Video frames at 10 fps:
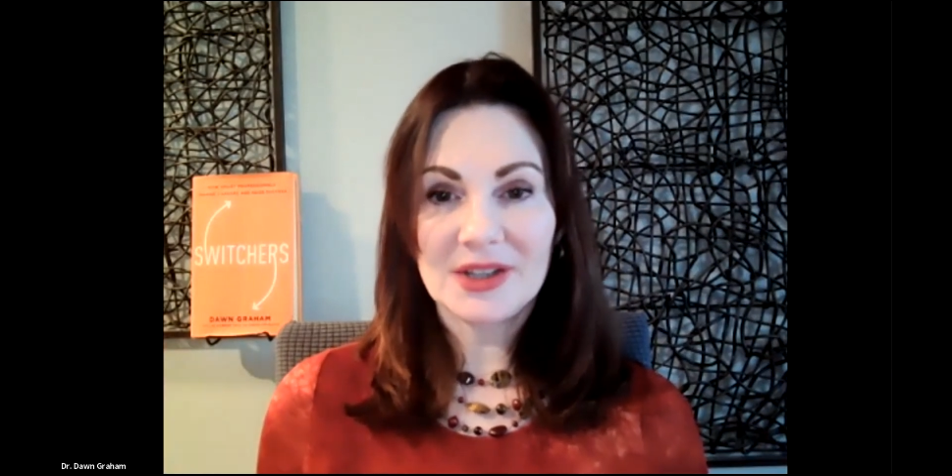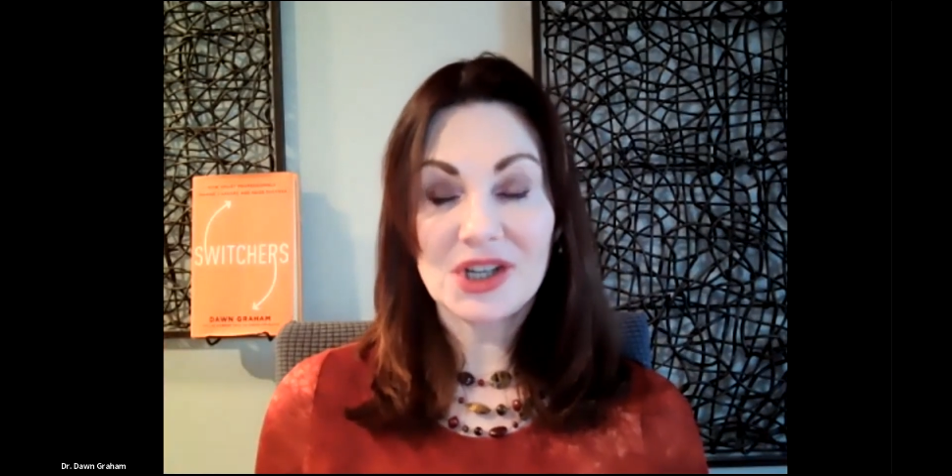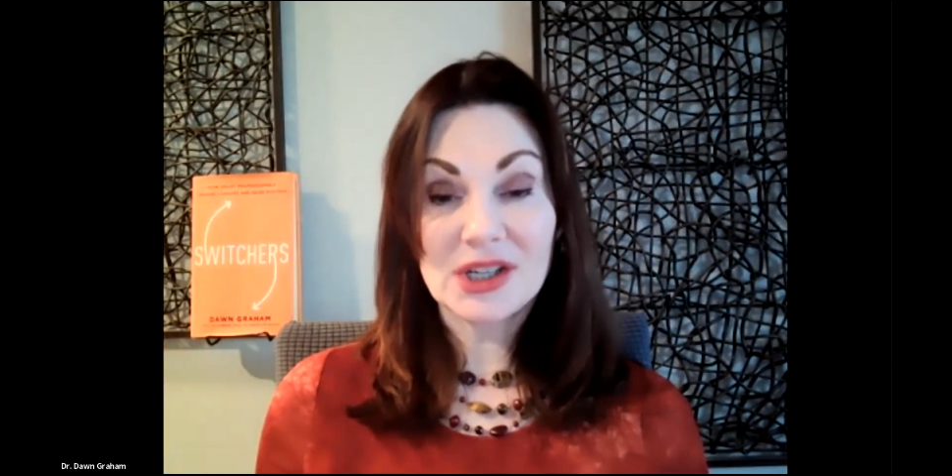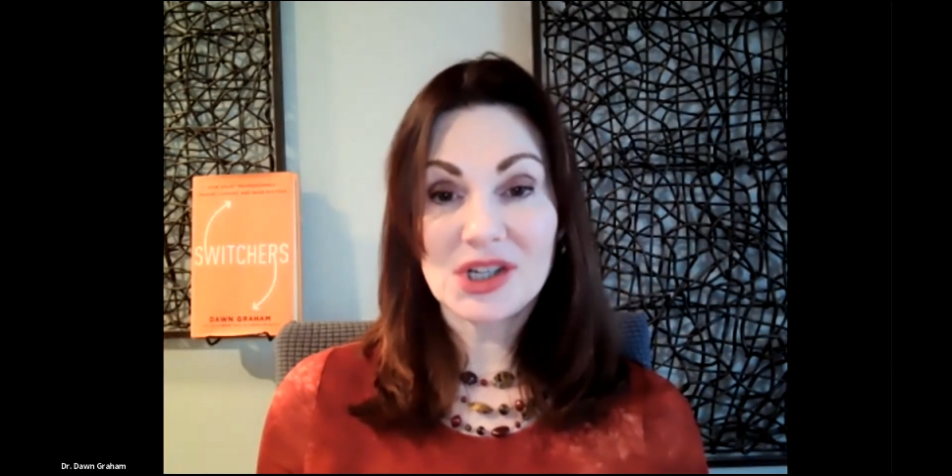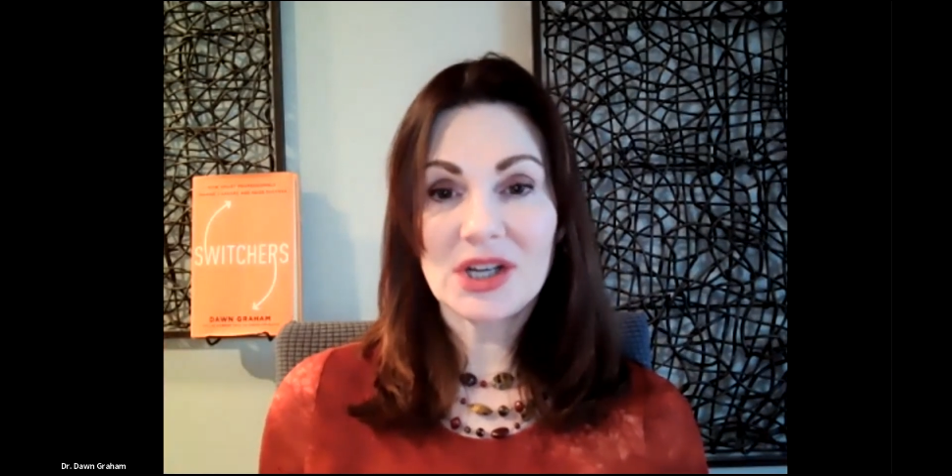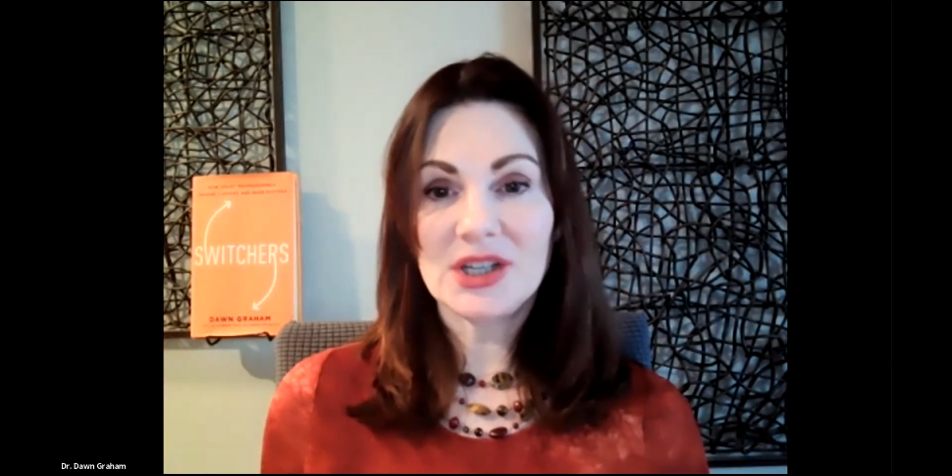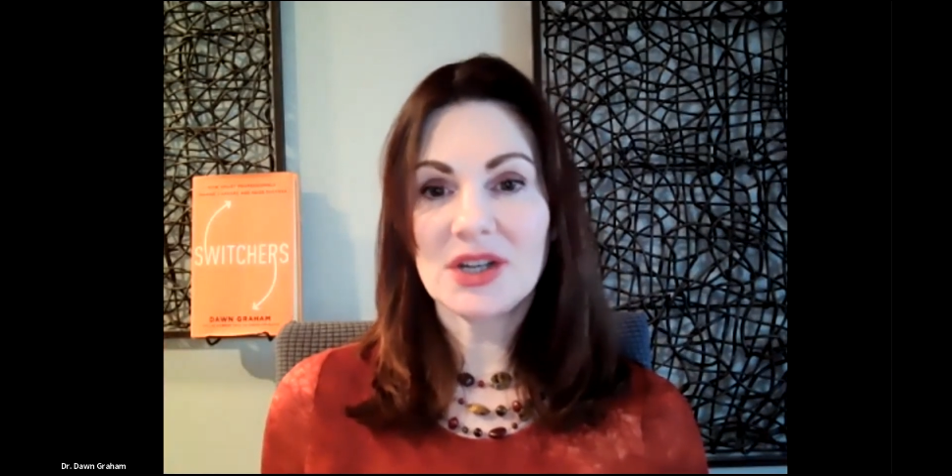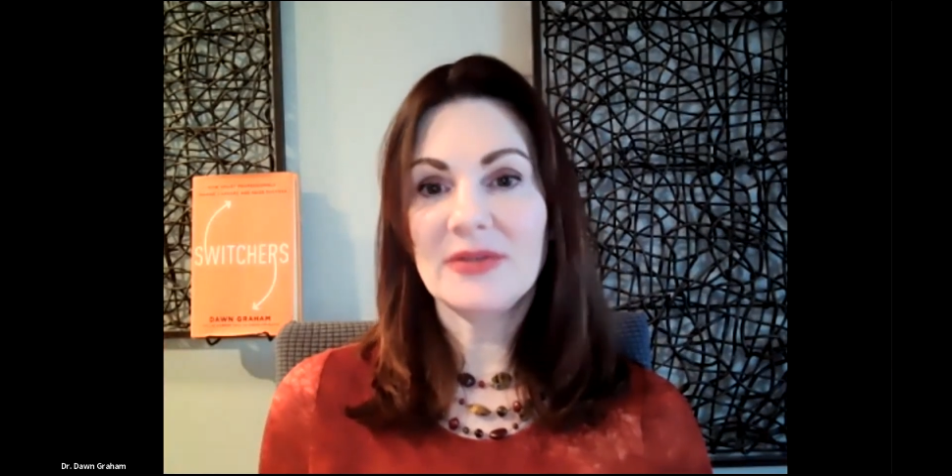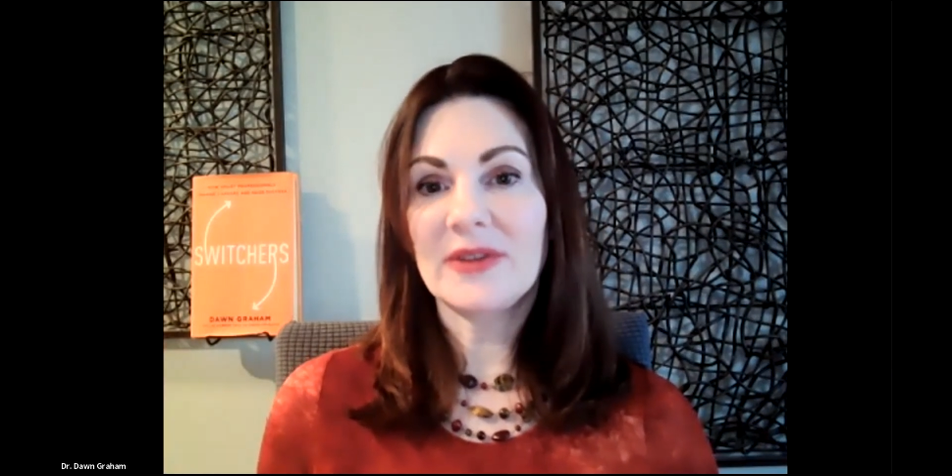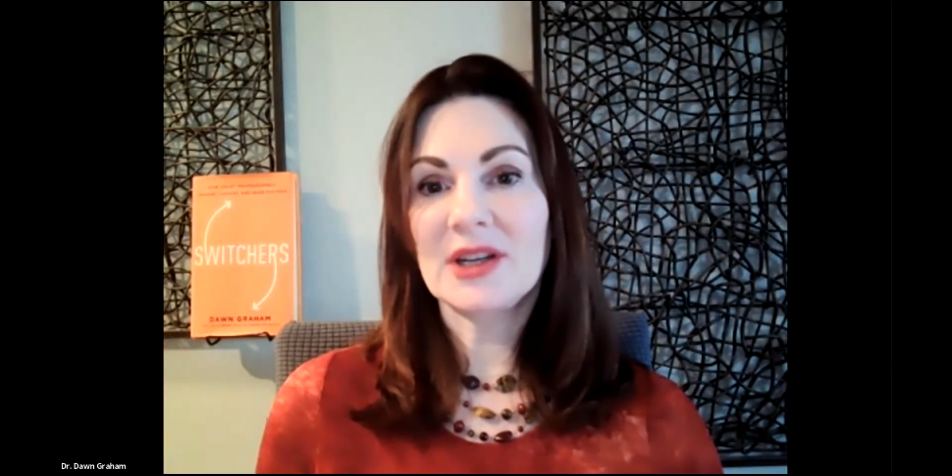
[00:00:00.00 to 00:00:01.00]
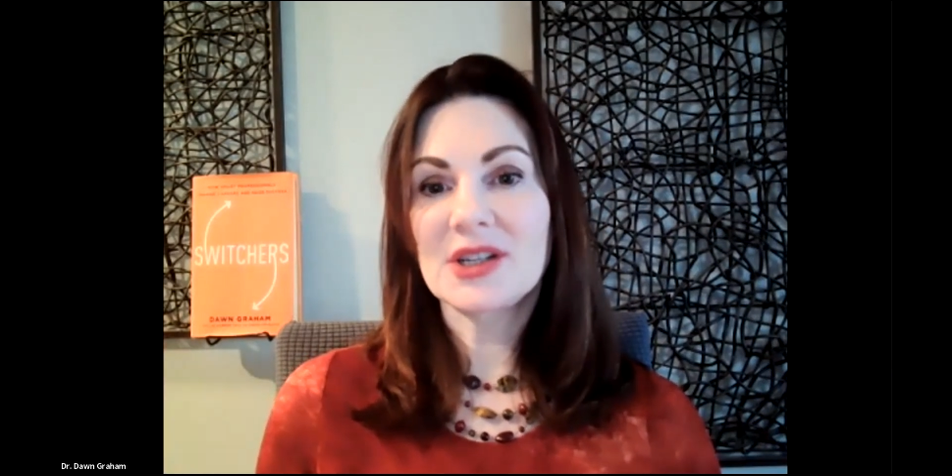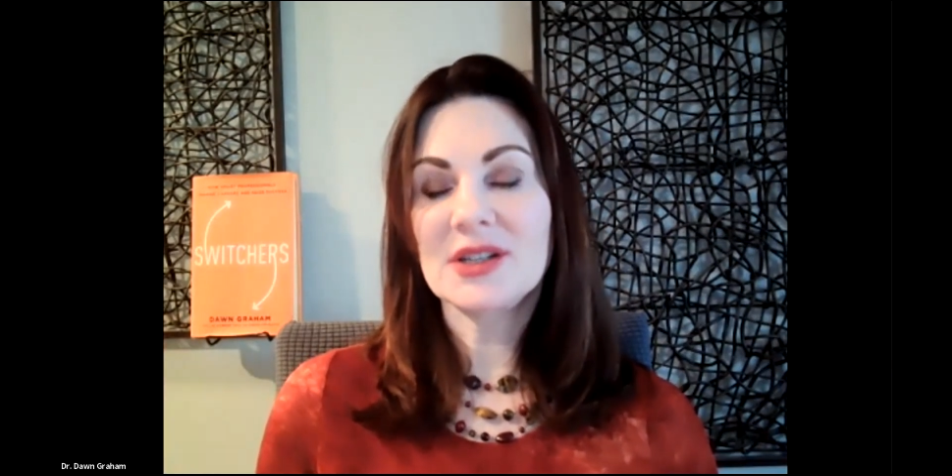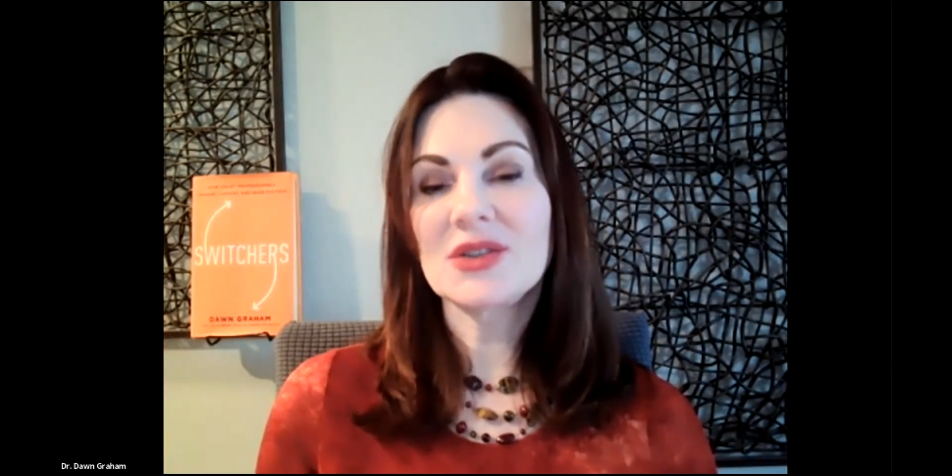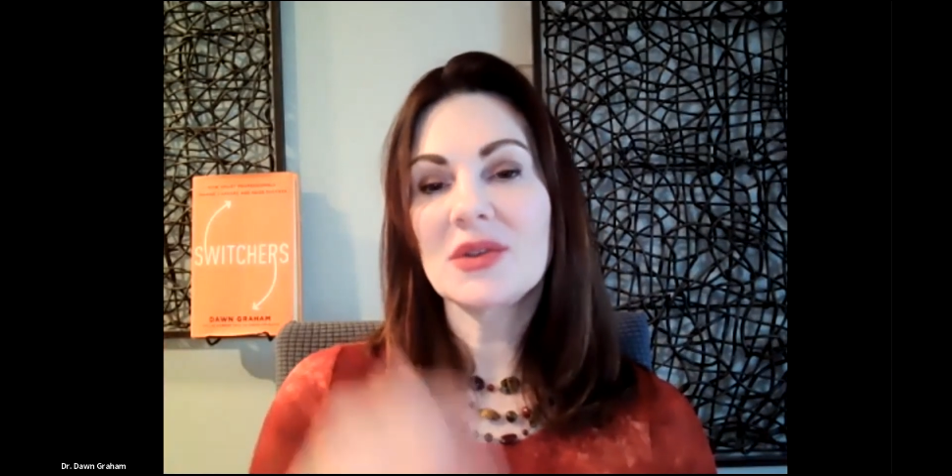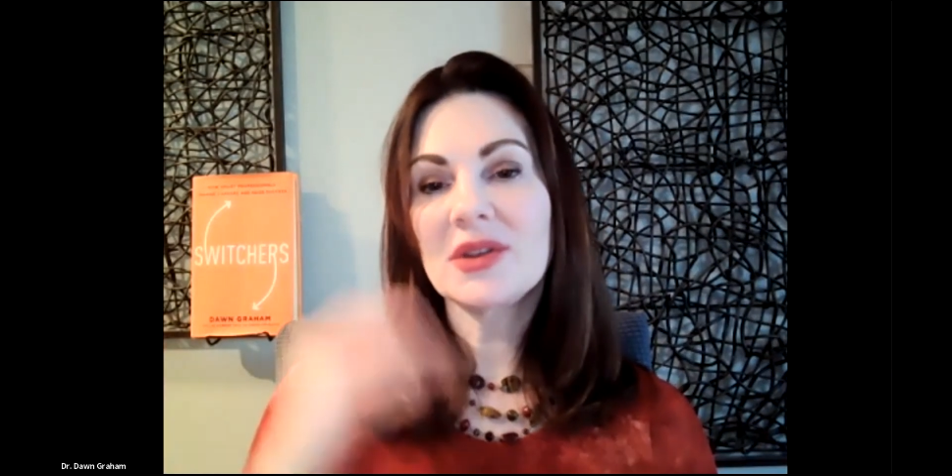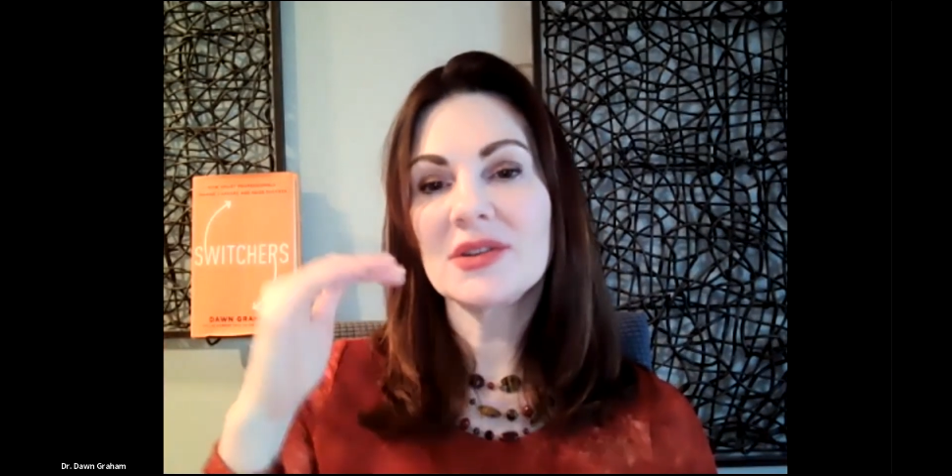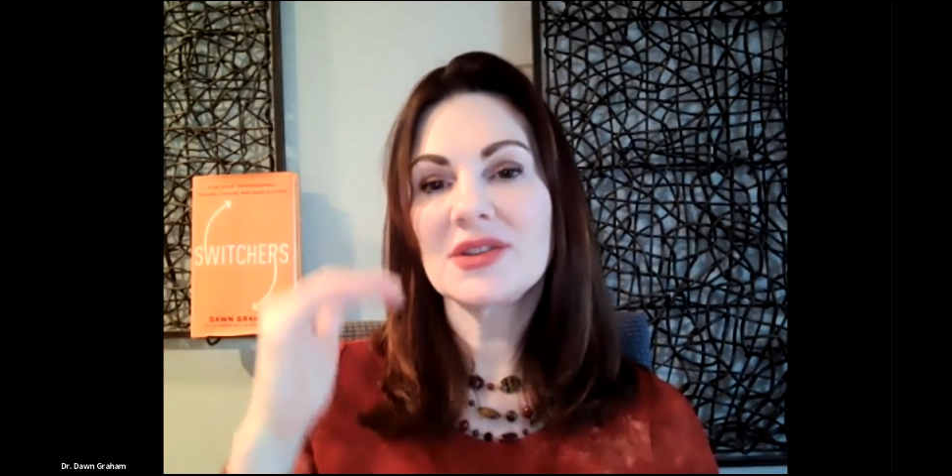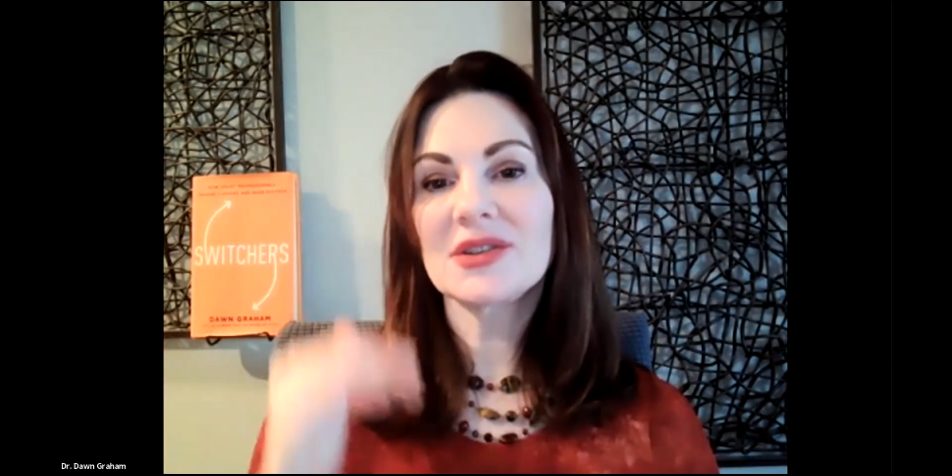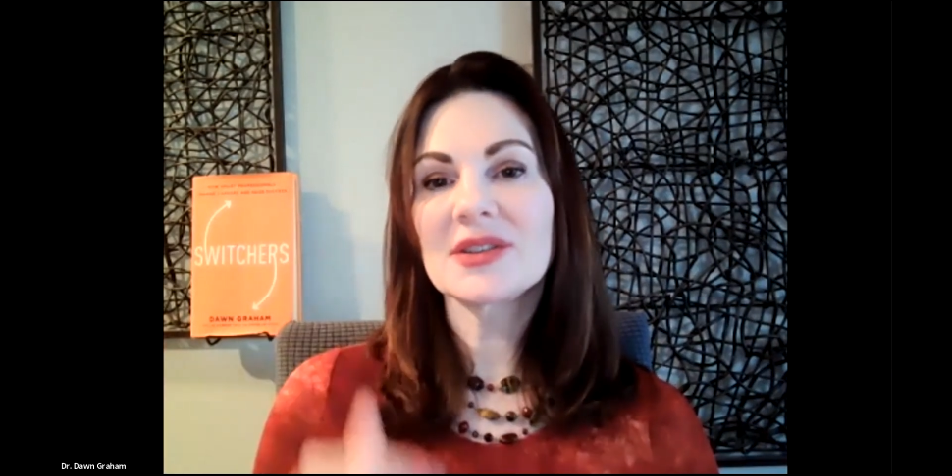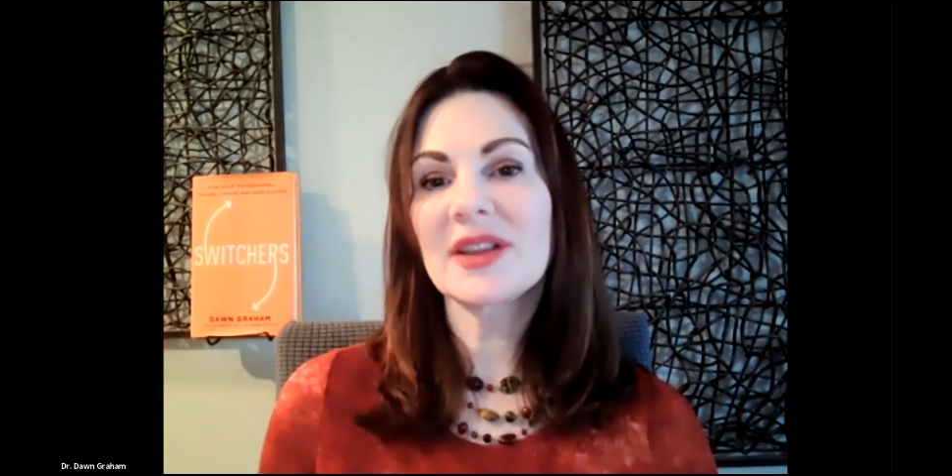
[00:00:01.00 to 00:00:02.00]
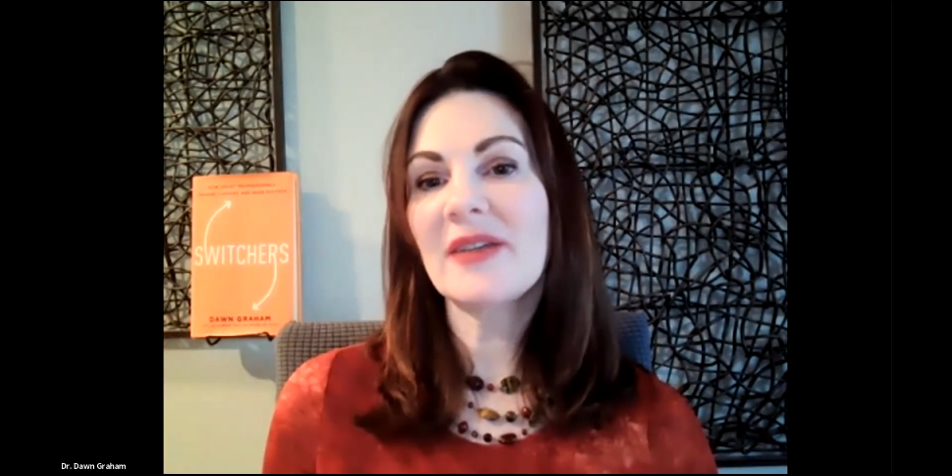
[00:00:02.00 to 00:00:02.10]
just changing function. So there's